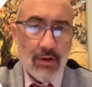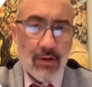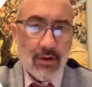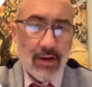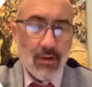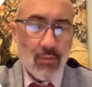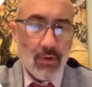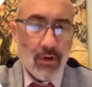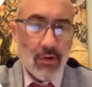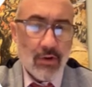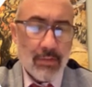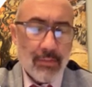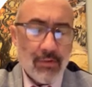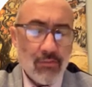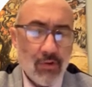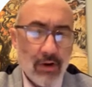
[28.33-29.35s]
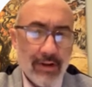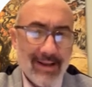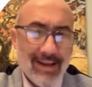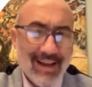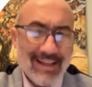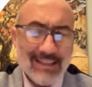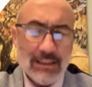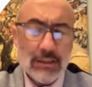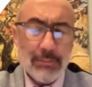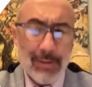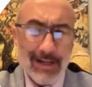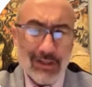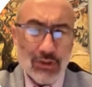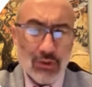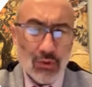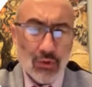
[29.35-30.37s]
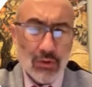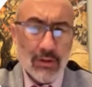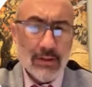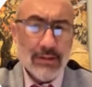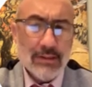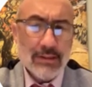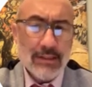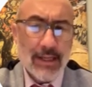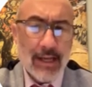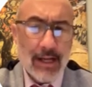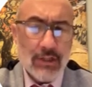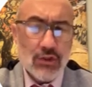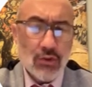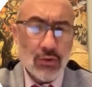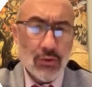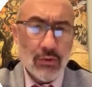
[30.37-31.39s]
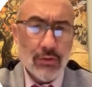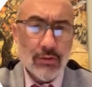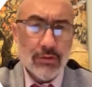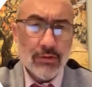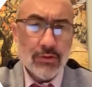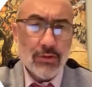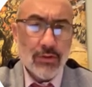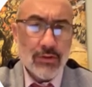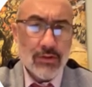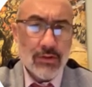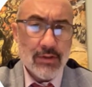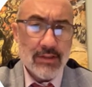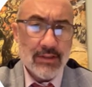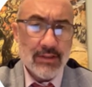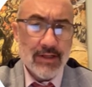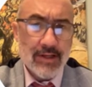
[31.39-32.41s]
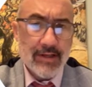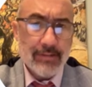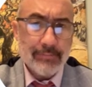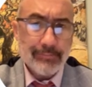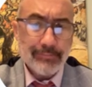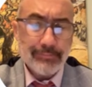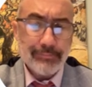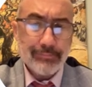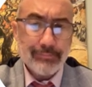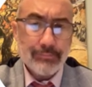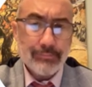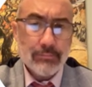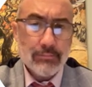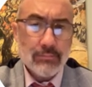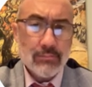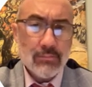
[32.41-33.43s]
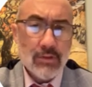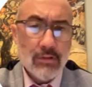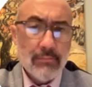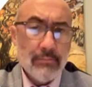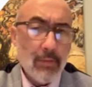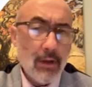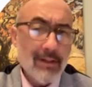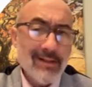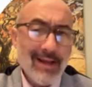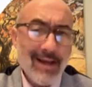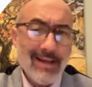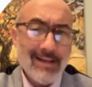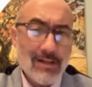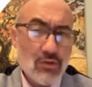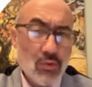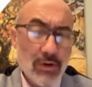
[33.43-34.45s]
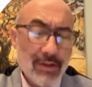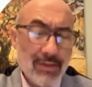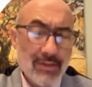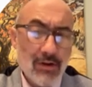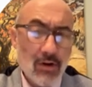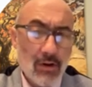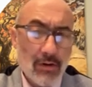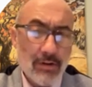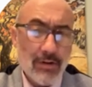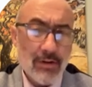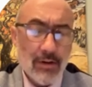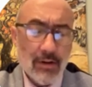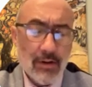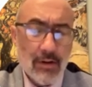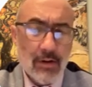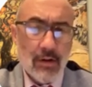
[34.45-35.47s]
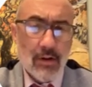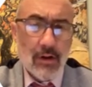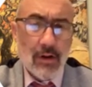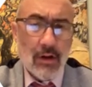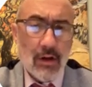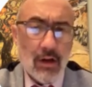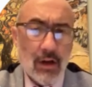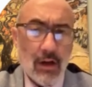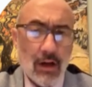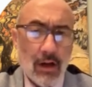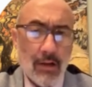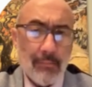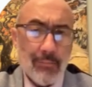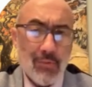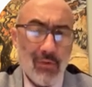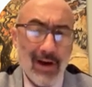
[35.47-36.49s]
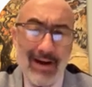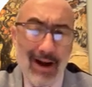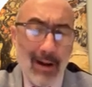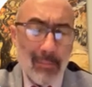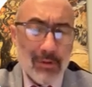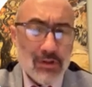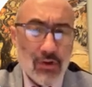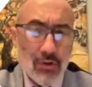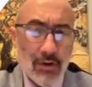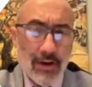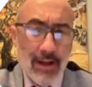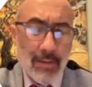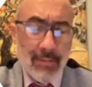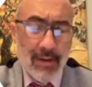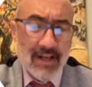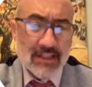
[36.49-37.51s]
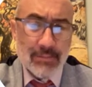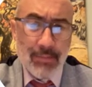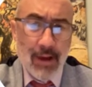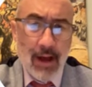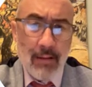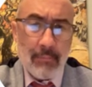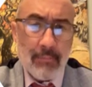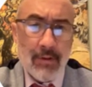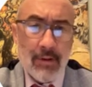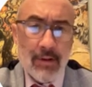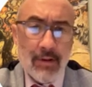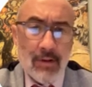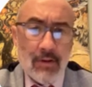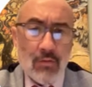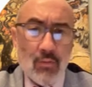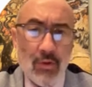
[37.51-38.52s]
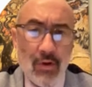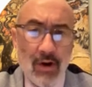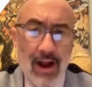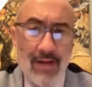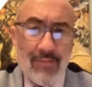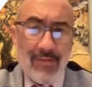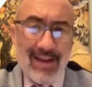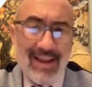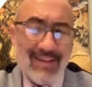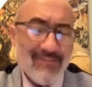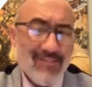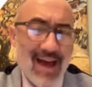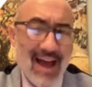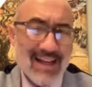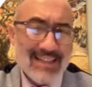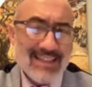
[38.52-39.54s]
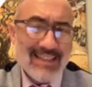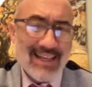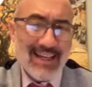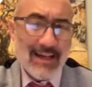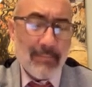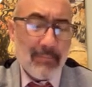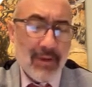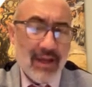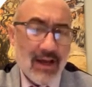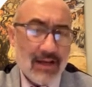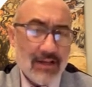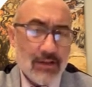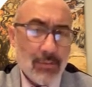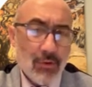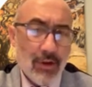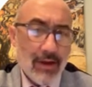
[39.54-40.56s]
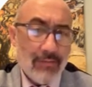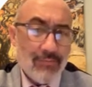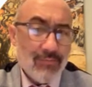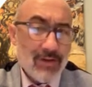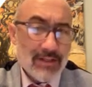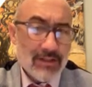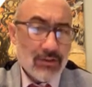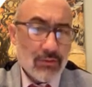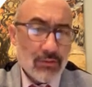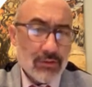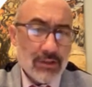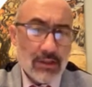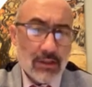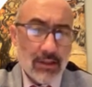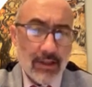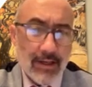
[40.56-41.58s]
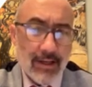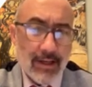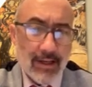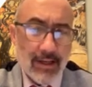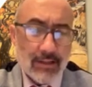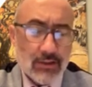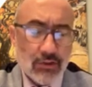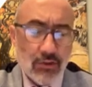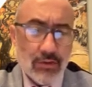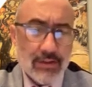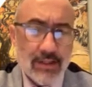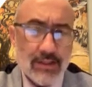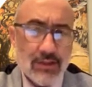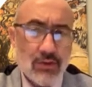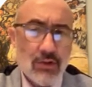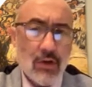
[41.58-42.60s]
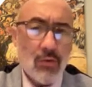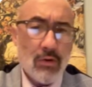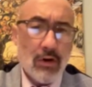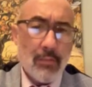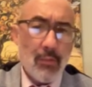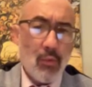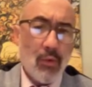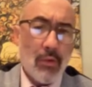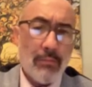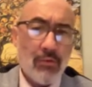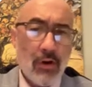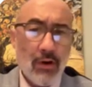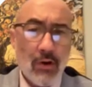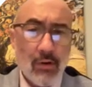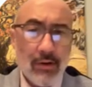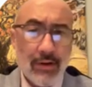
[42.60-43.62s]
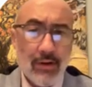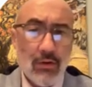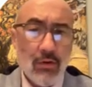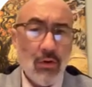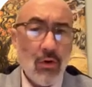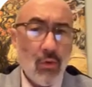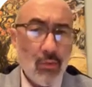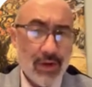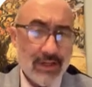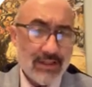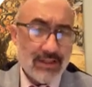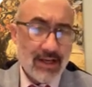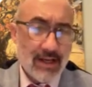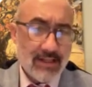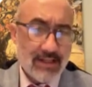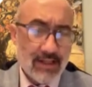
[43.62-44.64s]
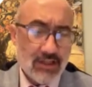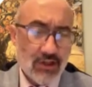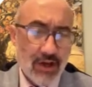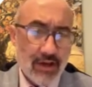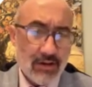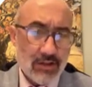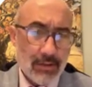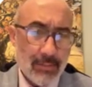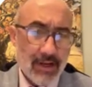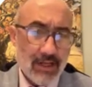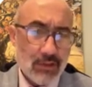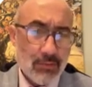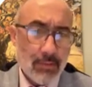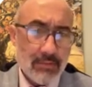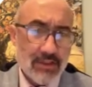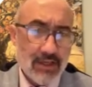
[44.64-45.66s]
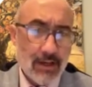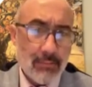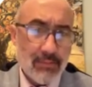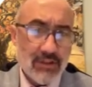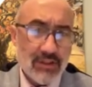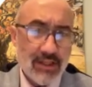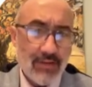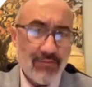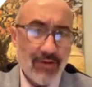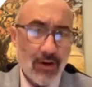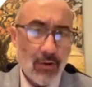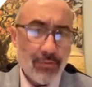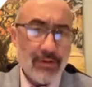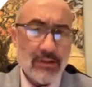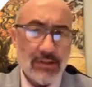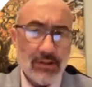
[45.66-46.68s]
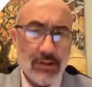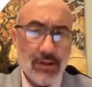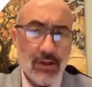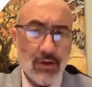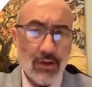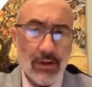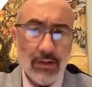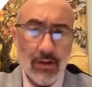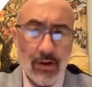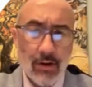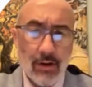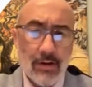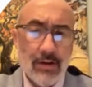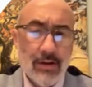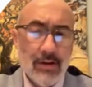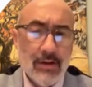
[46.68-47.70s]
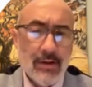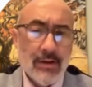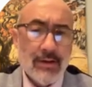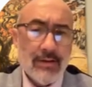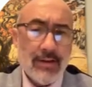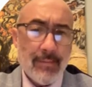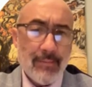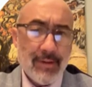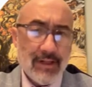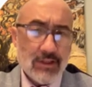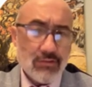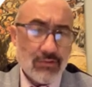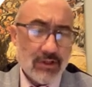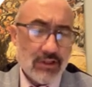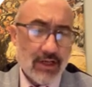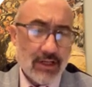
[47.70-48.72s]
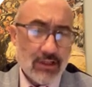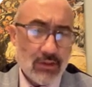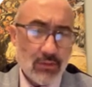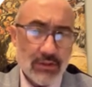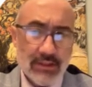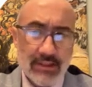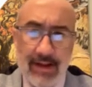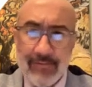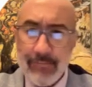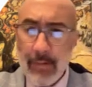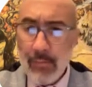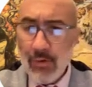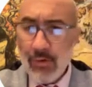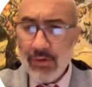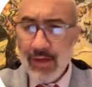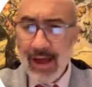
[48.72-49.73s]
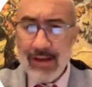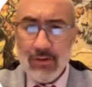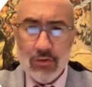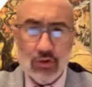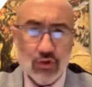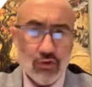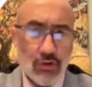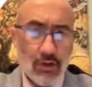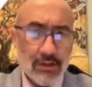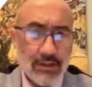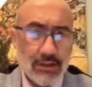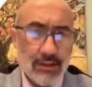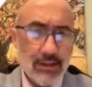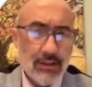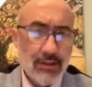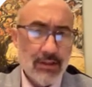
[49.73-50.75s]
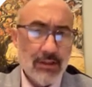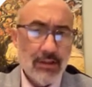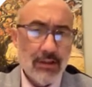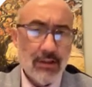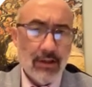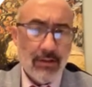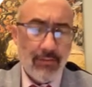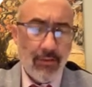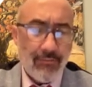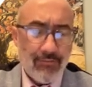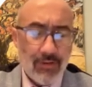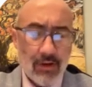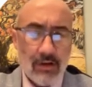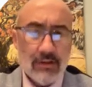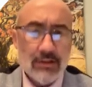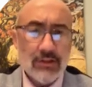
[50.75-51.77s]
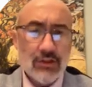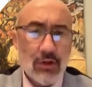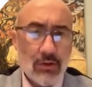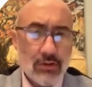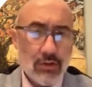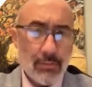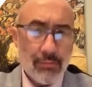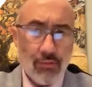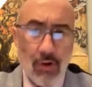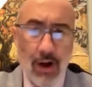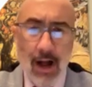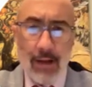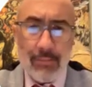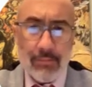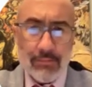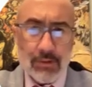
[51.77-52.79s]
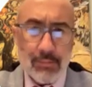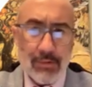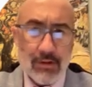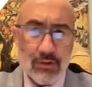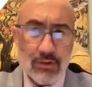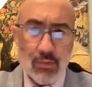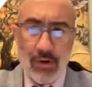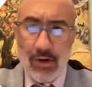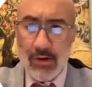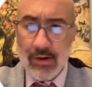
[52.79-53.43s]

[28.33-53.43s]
Okay, we're going to be running a special schedule, students, on this day, Monday, the 23rd. Um, great opportunity Mastbaum. We are having a vaccine and PIAA physicals clinic. And students, as you know, our number one priority always as educators at Mastbaum, Bomb is keep you safe and healthy so that you can learn. That means reach out to a staff member that you trust if concerns or problems because we